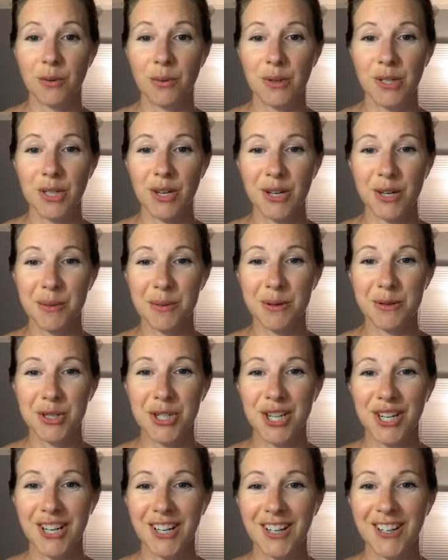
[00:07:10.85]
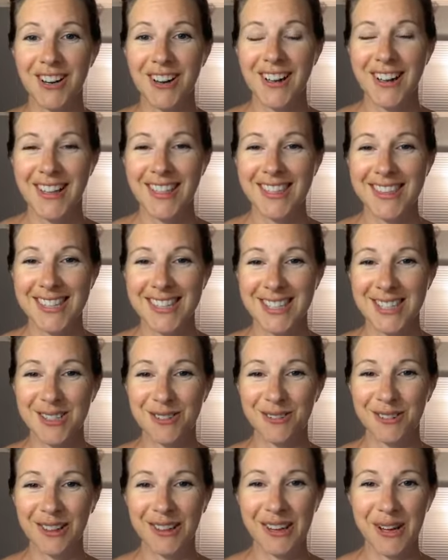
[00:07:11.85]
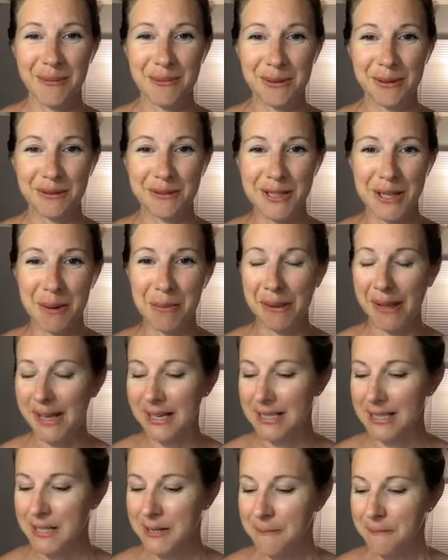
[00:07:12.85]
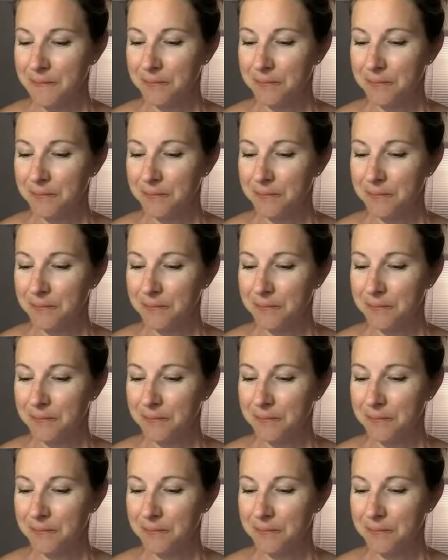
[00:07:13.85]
When we talk about cheer, this is a really uplifting blend.